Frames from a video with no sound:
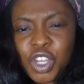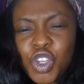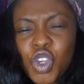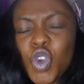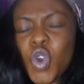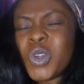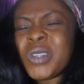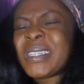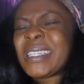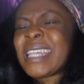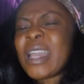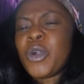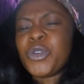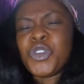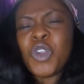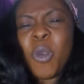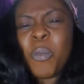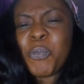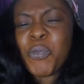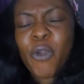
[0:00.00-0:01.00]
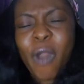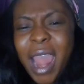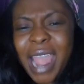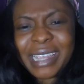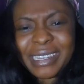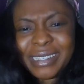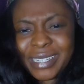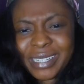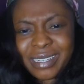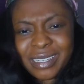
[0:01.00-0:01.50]
You don't sell your
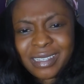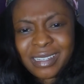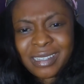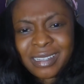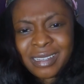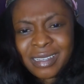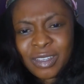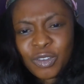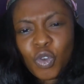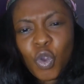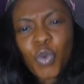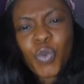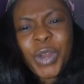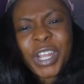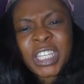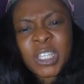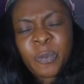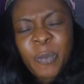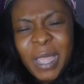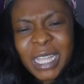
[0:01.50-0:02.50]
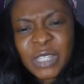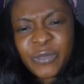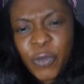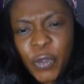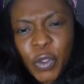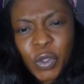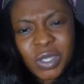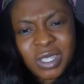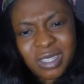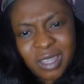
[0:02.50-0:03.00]
pride. No respect
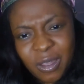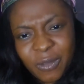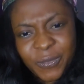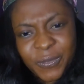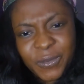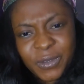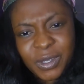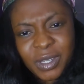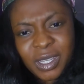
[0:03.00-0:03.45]
for yourself.